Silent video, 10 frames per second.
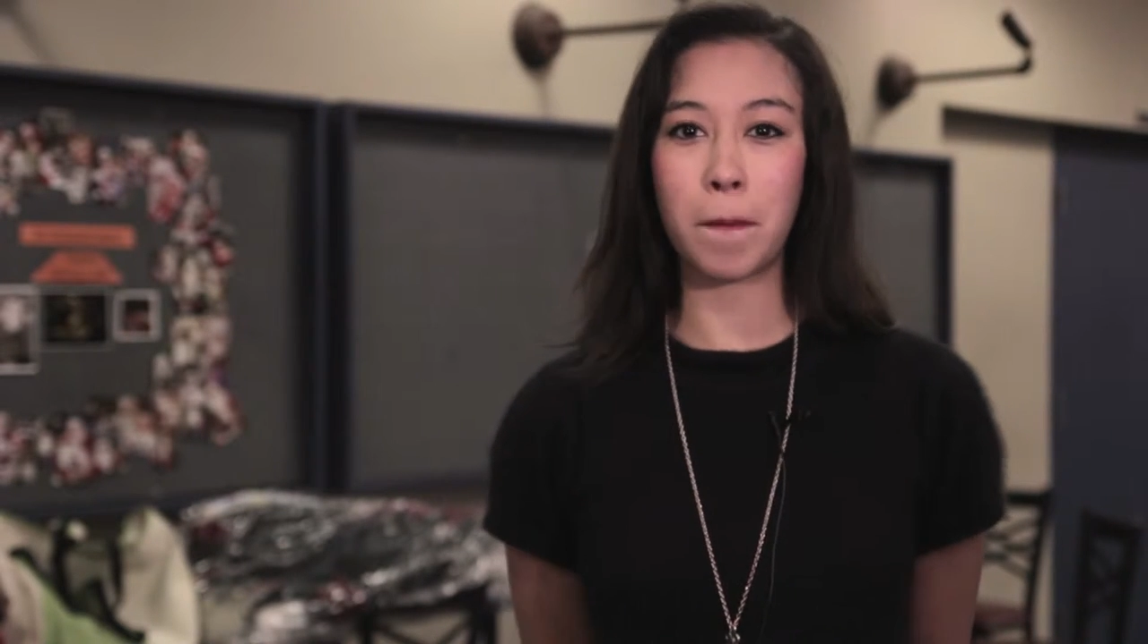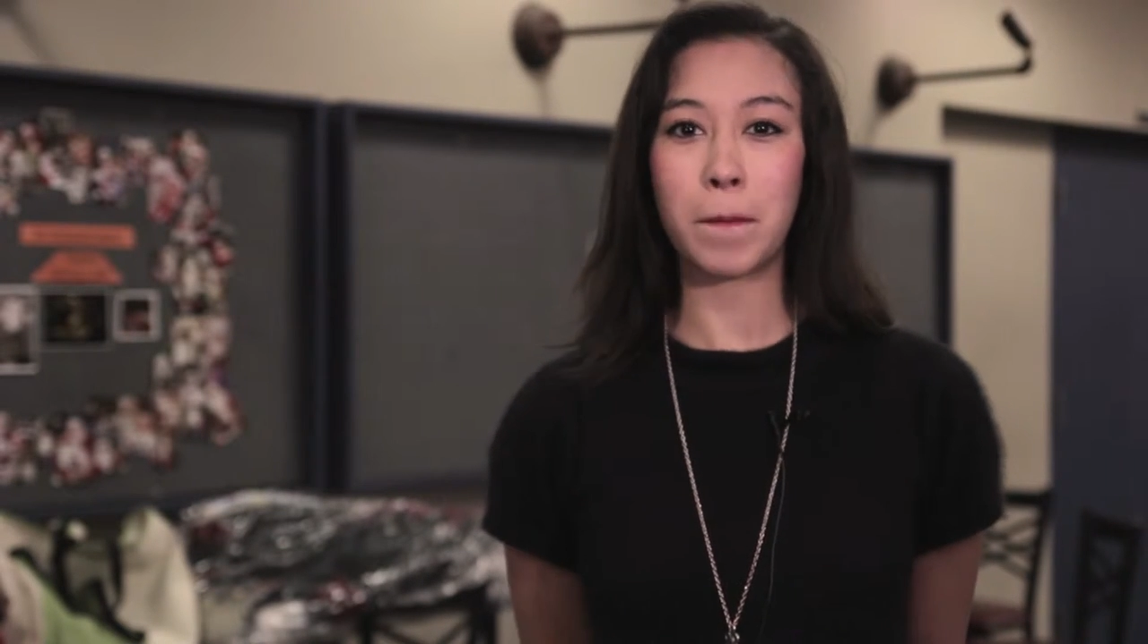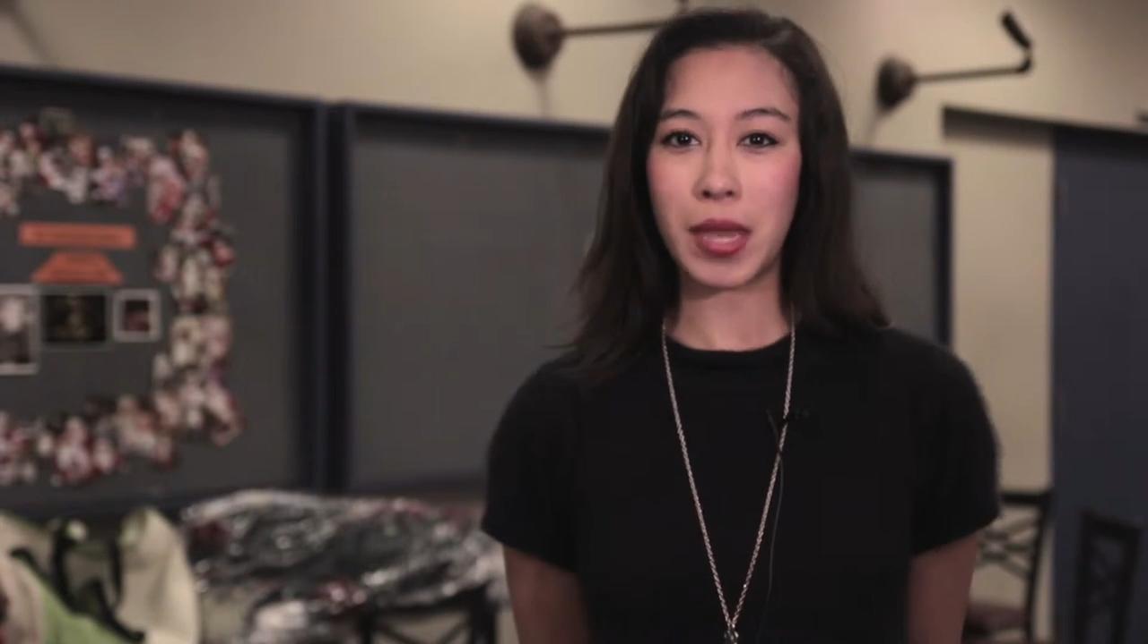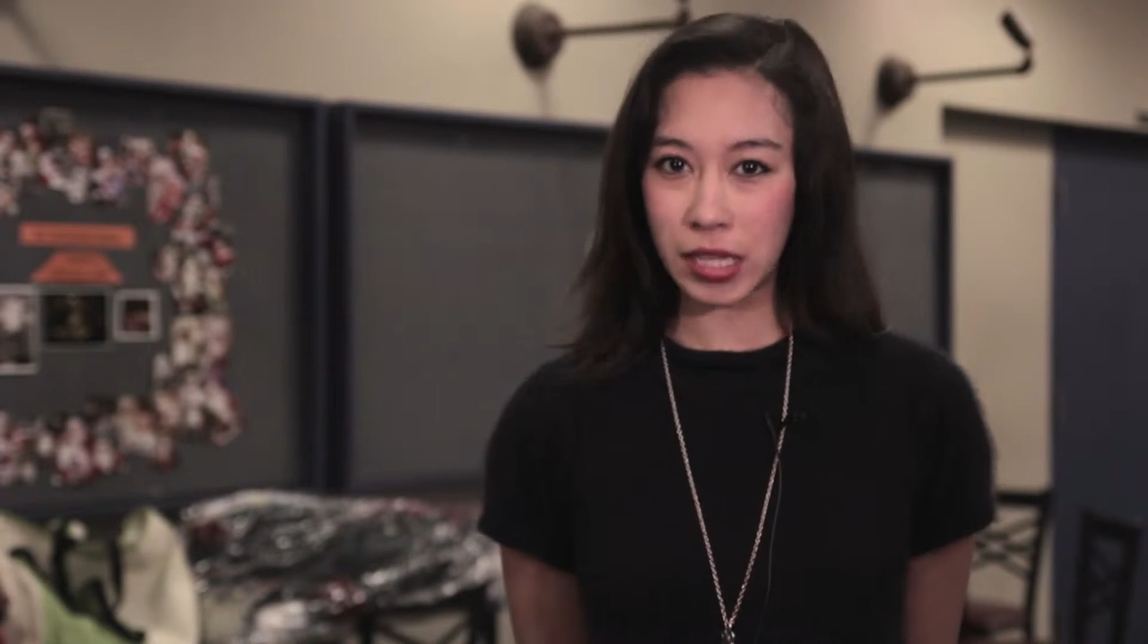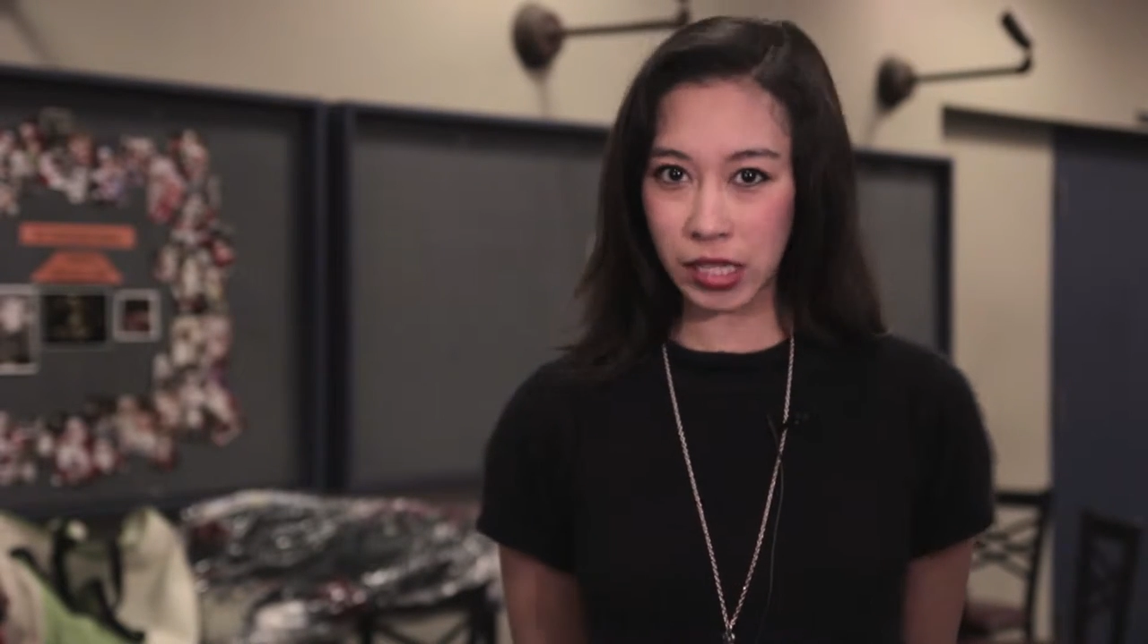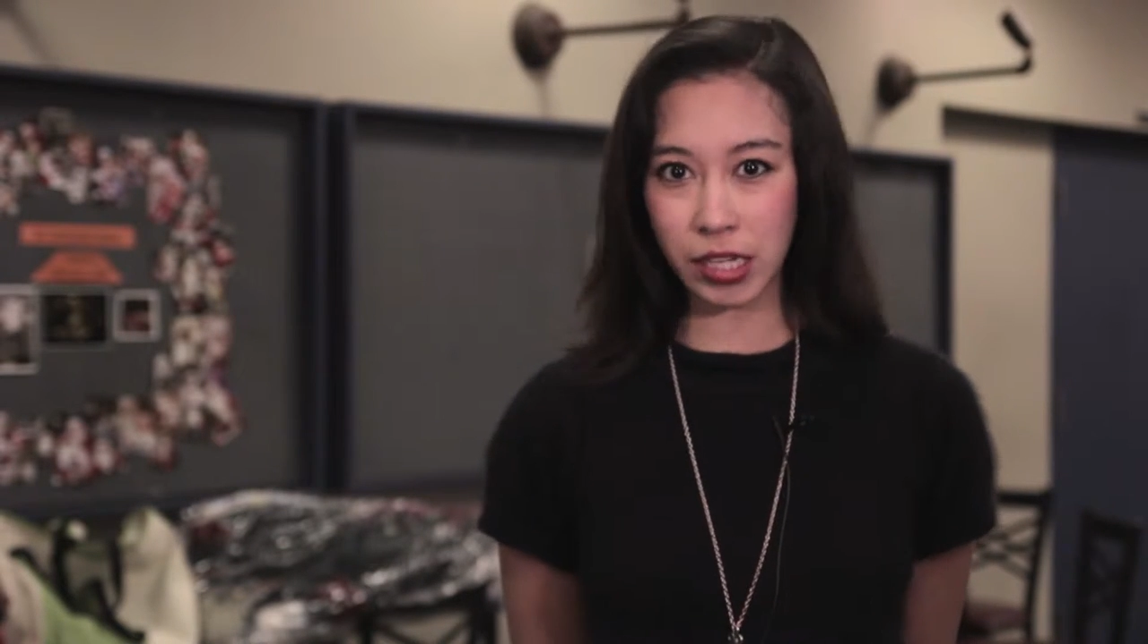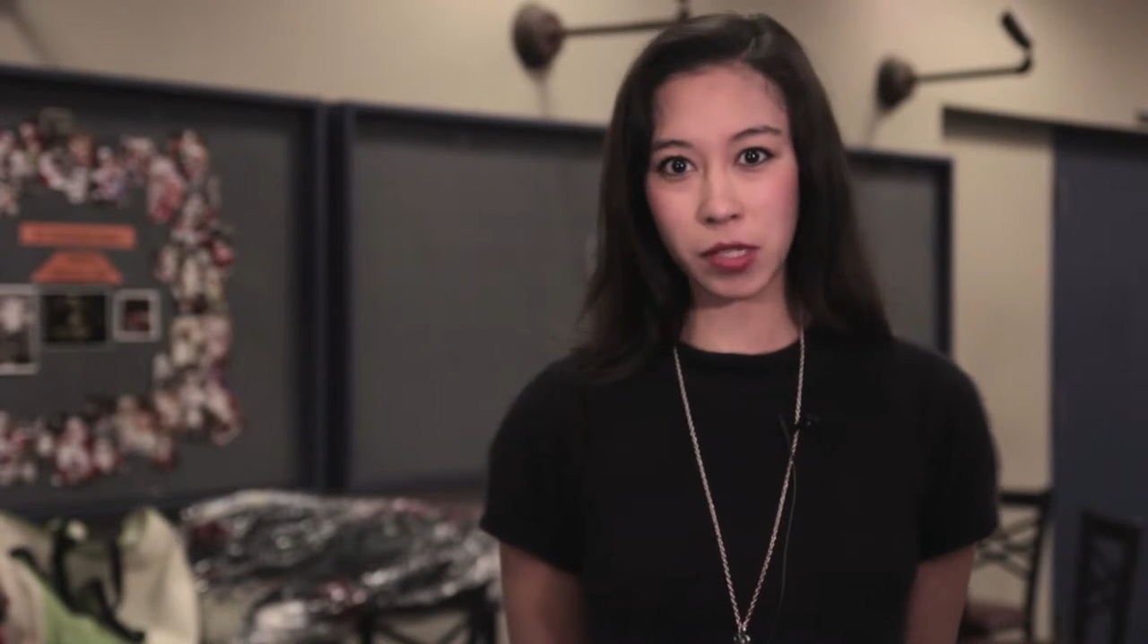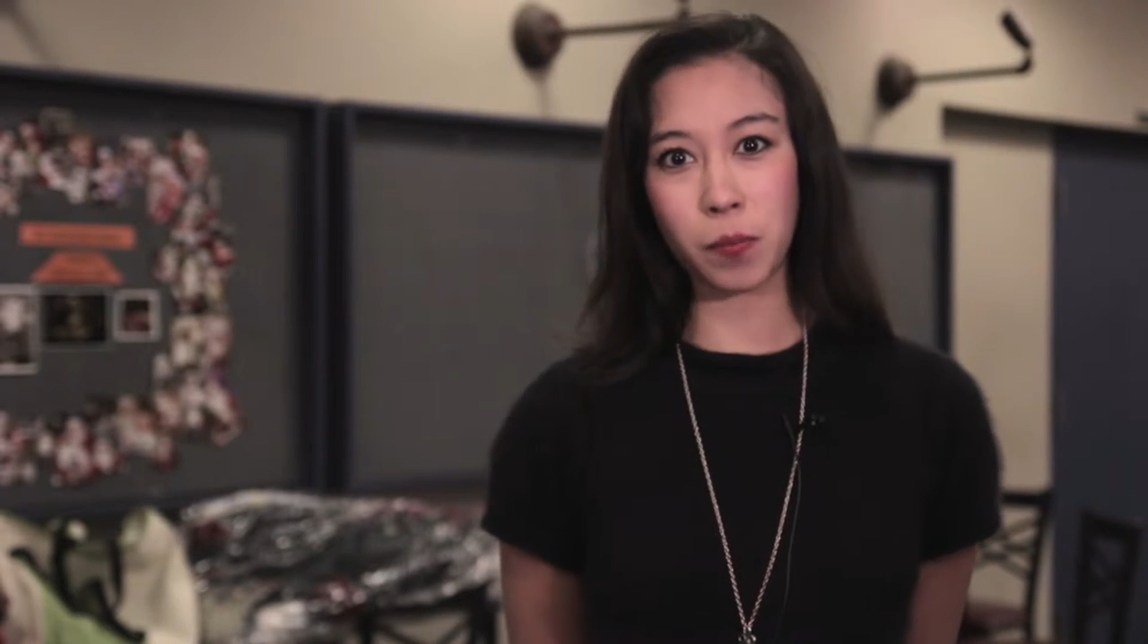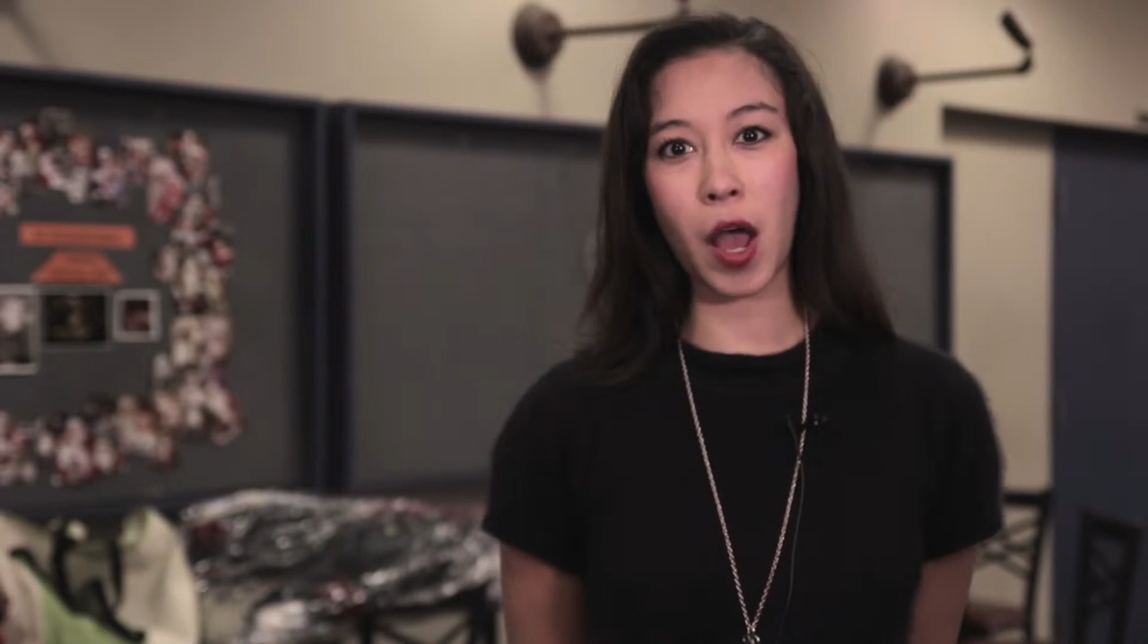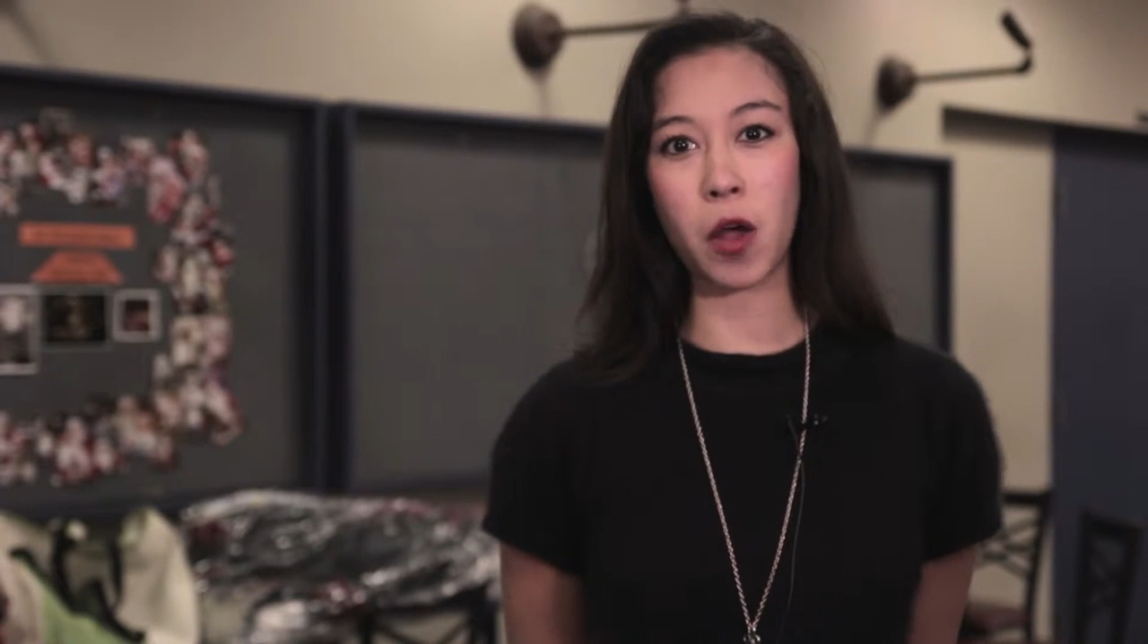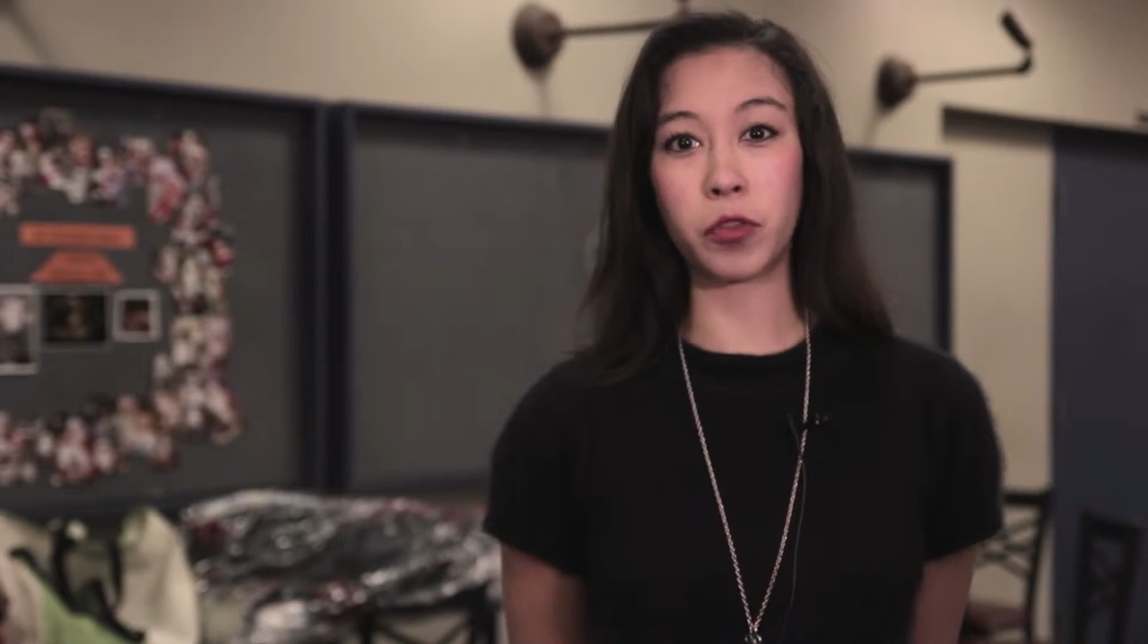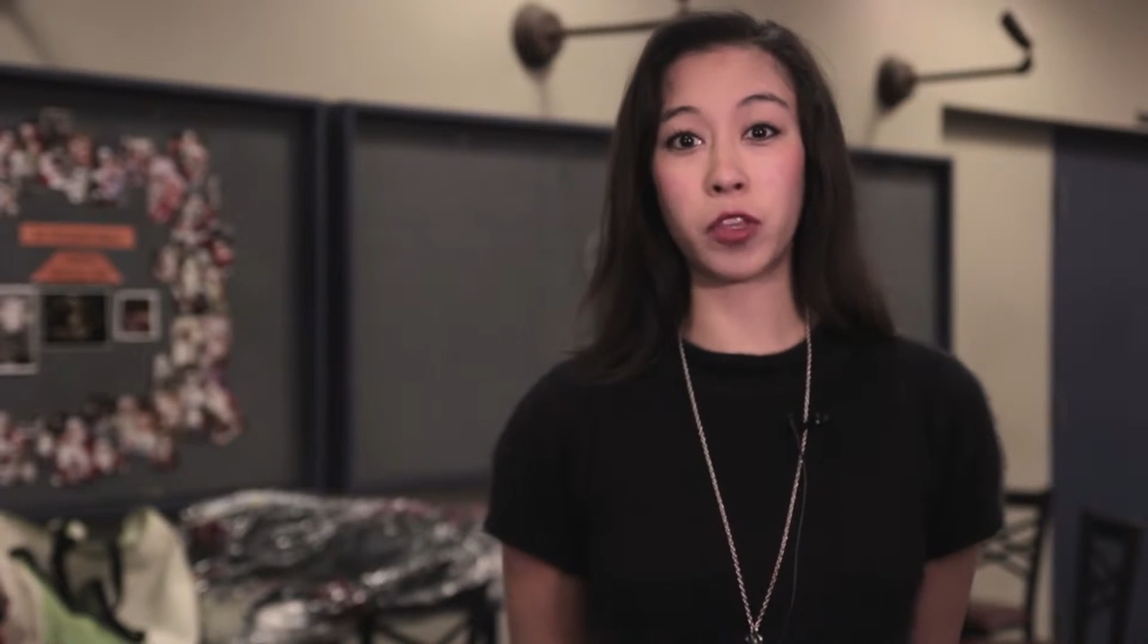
It mainly is about